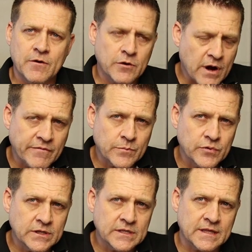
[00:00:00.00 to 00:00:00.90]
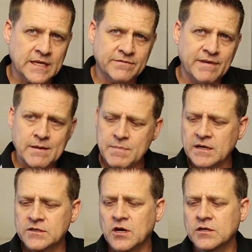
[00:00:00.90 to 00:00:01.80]
photographic print that's flat
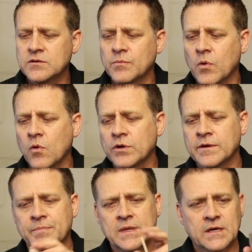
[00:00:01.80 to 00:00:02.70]
mounted onto a board.